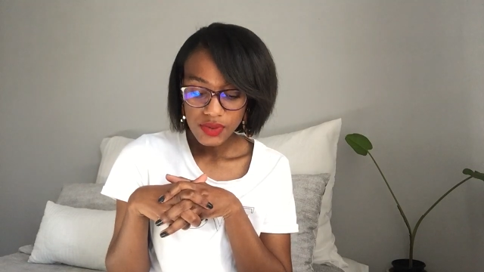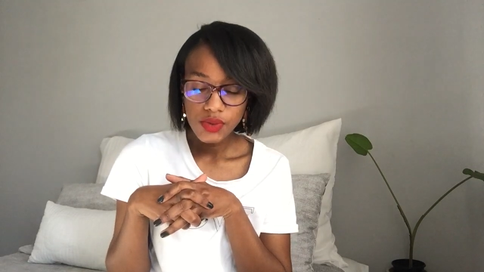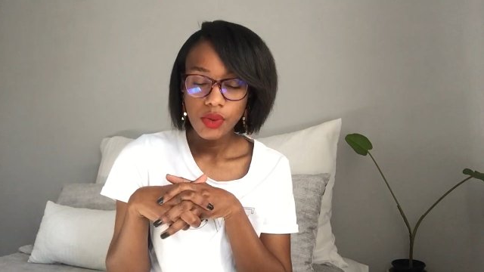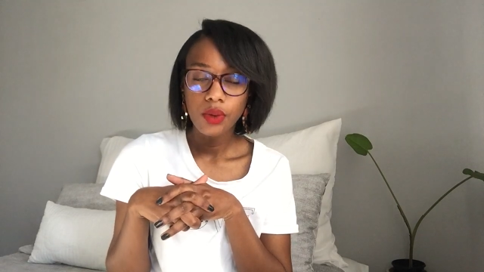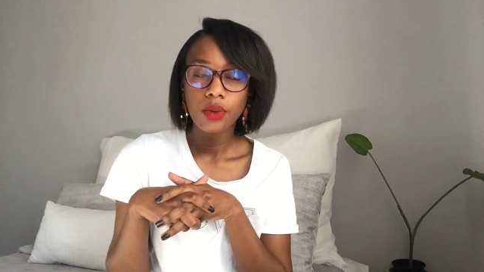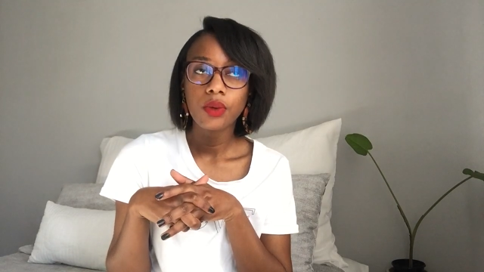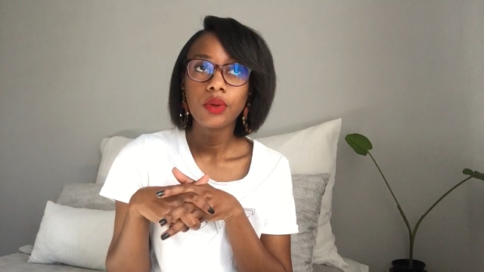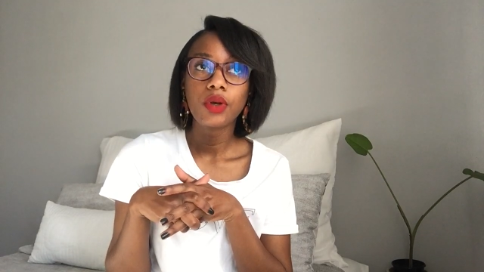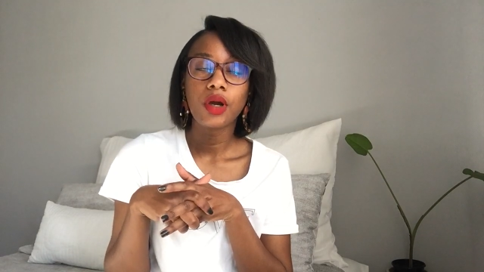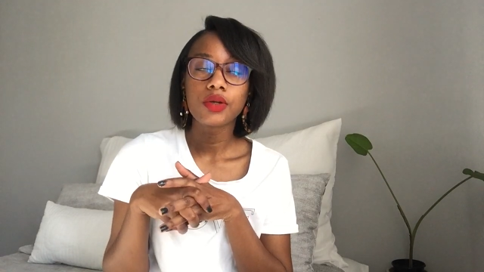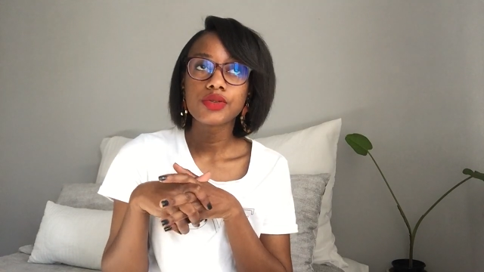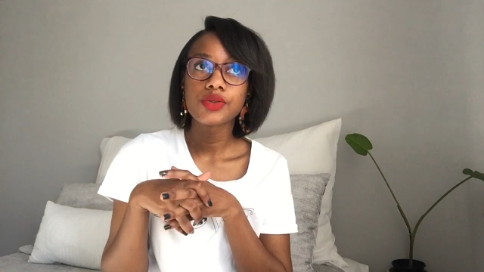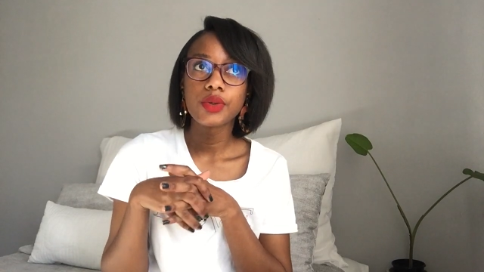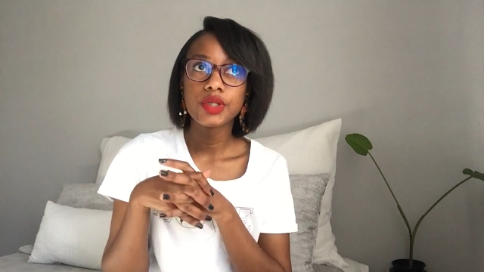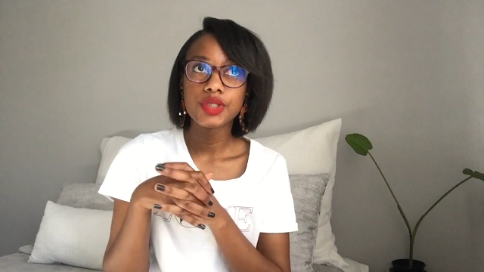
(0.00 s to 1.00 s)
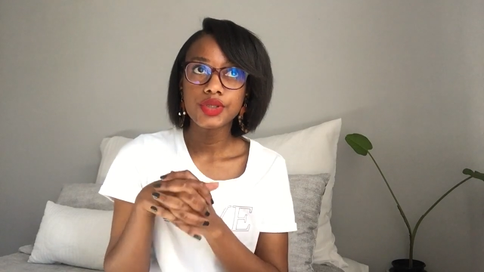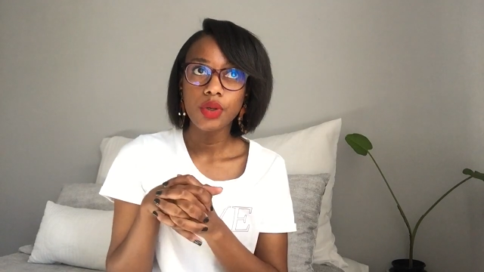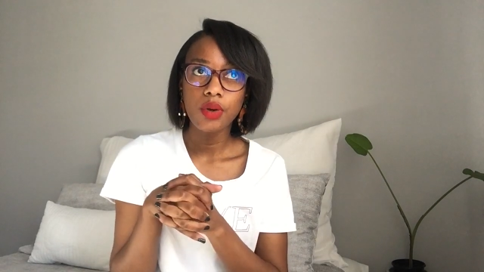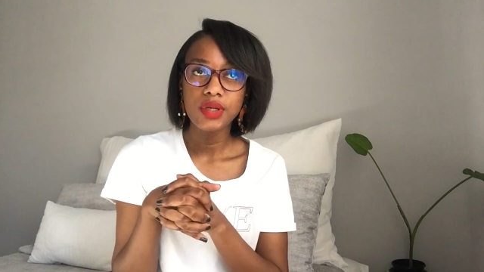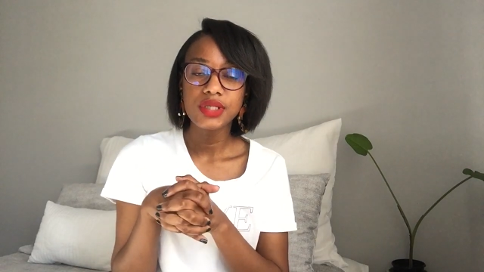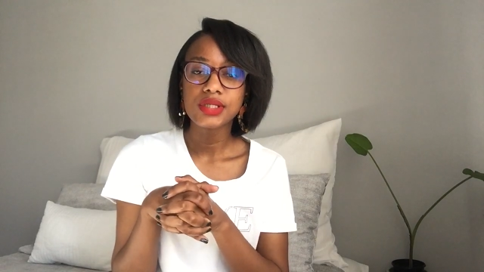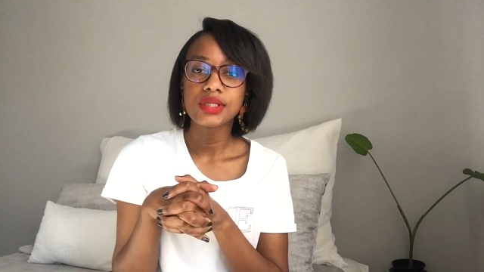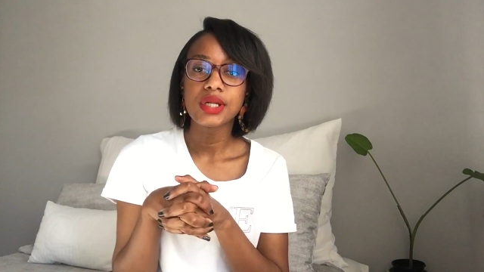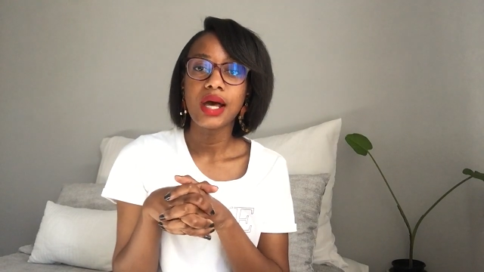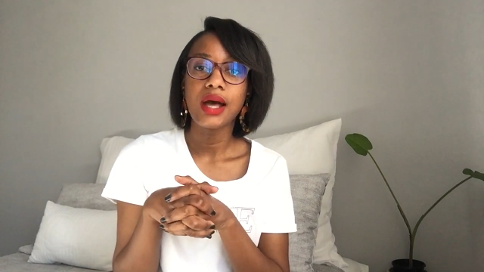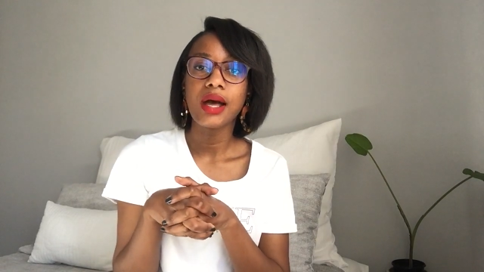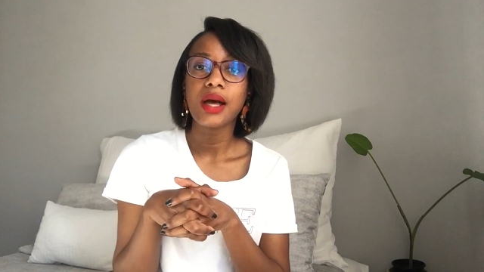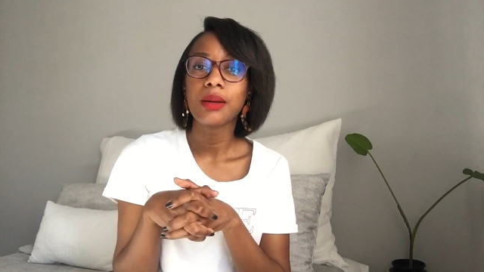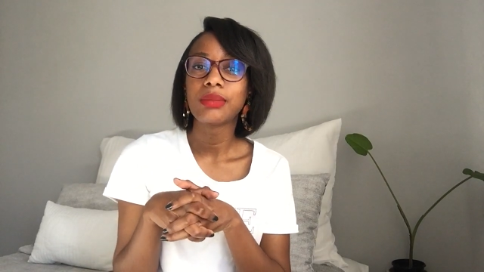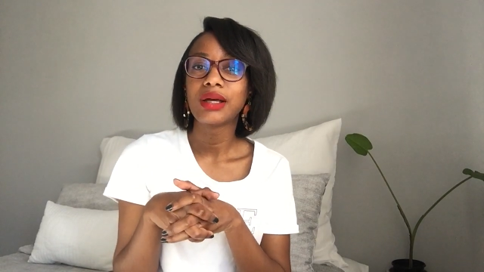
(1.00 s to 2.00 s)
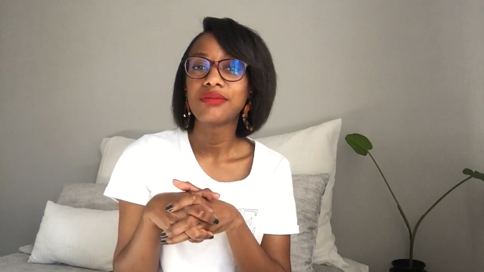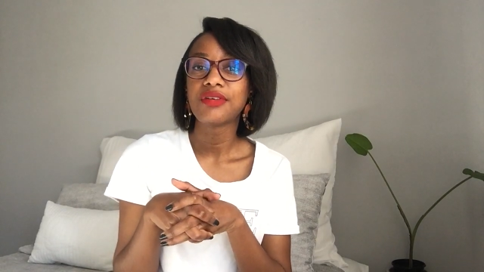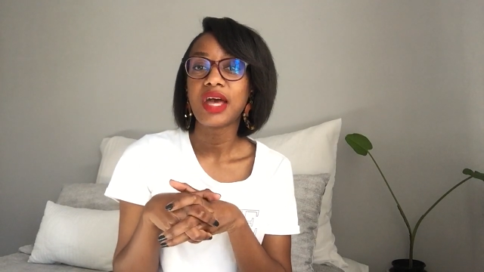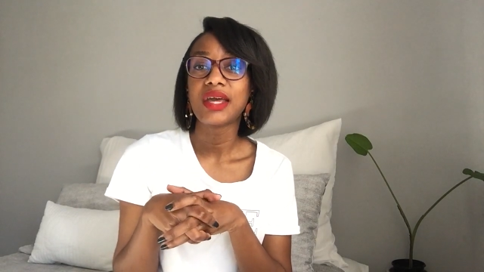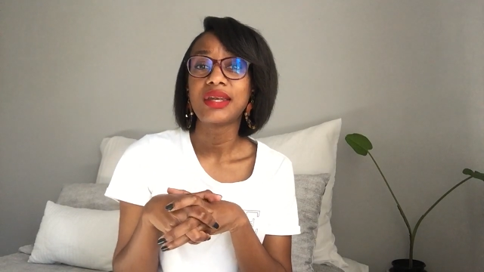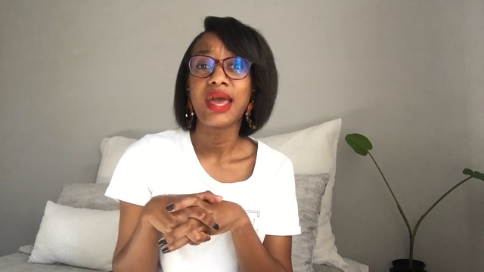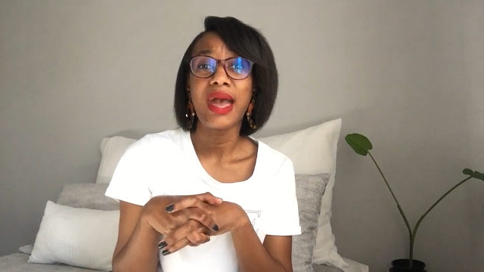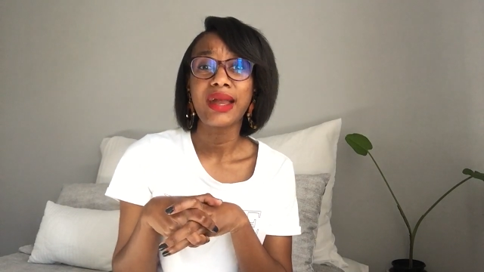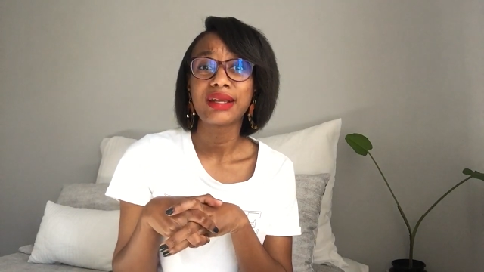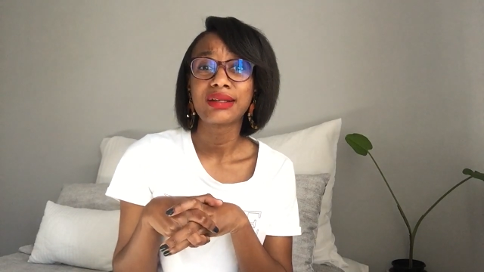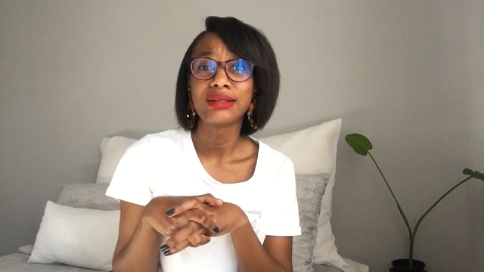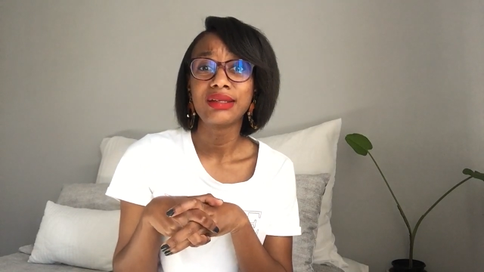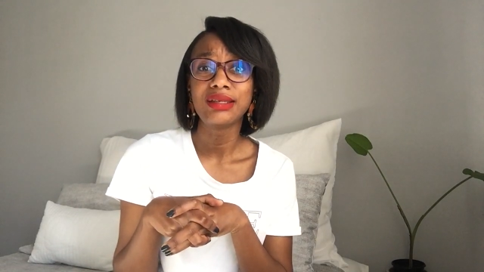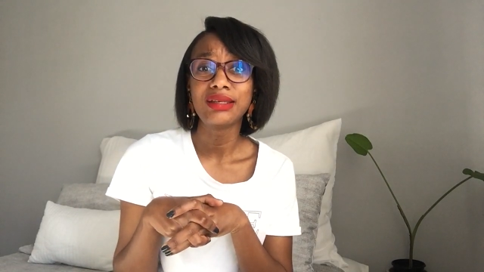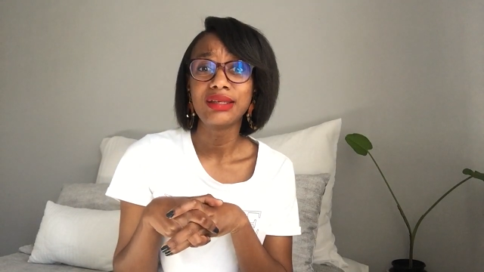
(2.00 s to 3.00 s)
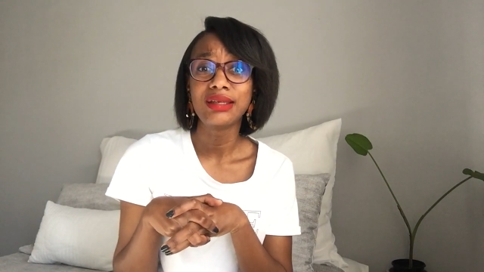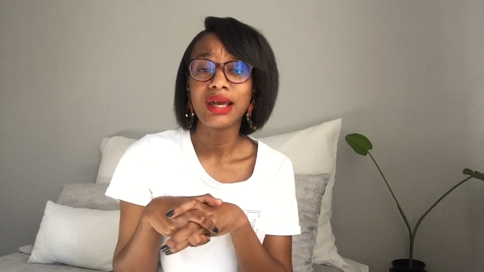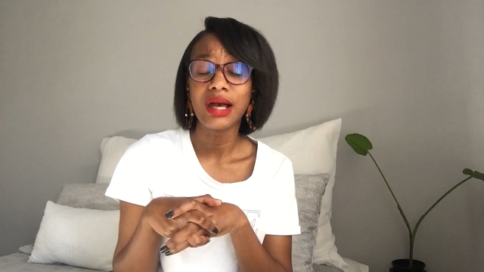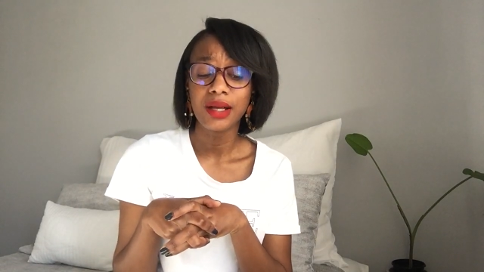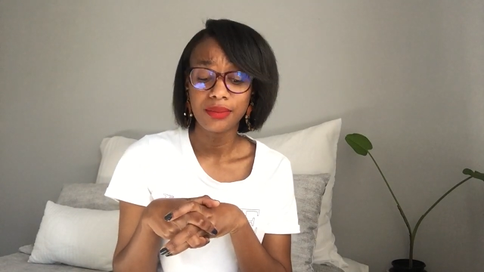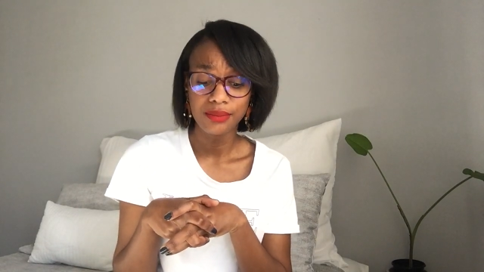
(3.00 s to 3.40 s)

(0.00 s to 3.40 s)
so long story short, I've had acne.